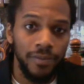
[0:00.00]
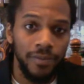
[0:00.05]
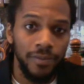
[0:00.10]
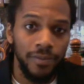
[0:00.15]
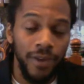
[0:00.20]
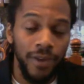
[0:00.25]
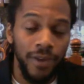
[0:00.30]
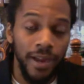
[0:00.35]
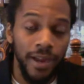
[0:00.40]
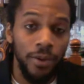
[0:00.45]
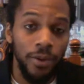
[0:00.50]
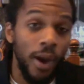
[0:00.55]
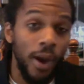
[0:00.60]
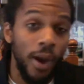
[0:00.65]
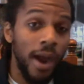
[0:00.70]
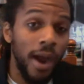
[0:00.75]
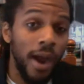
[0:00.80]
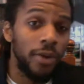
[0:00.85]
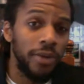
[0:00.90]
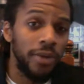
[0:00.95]
right?
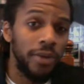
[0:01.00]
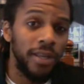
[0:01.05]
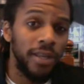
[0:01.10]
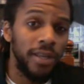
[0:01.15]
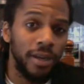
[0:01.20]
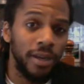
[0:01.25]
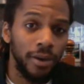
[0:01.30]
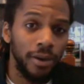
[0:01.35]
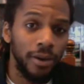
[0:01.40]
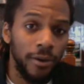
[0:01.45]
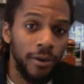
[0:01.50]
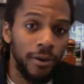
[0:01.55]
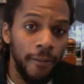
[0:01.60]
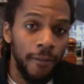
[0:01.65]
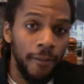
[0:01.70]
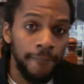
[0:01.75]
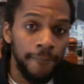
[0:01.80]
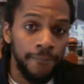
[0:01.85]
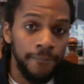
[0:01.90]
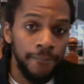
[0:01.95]
Why are we here?
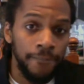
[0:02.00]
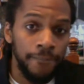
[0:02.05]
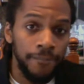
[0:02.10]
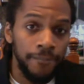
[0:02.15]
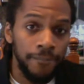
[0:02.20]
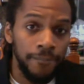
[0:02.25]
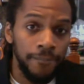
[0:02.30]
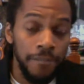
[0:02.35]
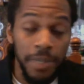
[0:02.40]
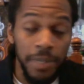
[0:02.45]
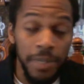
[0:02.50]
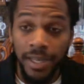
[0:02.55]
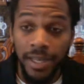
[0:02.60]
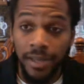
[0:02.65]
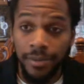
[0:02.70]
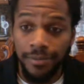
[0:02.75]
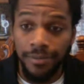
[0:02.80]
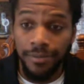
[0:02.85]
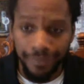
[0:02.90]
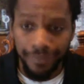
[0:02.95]
Me,
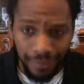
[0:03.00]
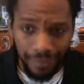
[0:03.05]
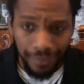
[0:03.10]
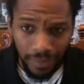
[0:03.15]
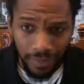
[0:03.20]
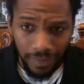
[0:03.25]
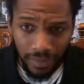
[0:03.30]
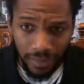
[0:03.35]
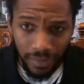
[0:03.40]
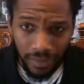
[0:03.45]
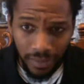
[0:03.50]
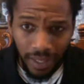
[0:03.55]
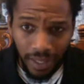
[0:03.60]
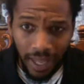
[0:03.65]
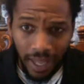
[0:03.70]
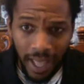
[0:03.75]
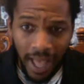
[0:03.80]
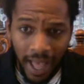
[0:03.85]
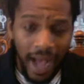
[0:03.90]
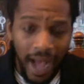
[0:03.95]

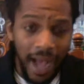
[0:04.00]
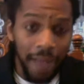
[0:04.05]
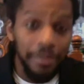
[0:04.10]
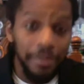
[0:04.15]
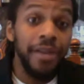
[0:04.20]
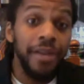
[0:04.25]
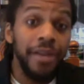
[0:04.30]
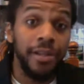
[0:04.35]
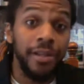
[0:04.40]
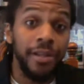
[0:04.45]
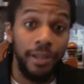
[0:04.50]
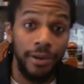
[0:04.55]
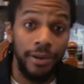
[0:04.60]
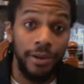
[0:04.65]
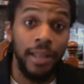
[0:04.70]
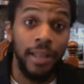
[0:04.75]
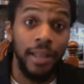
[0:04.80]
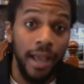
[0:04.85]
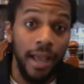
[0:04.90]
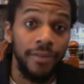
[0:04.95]
I'm here to learn
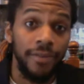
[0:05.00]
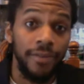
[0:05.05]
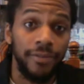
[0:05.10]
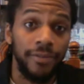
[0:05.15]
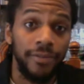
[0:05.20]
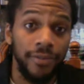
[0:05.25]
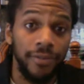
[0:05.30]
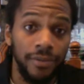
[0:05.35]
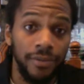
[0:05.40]
life.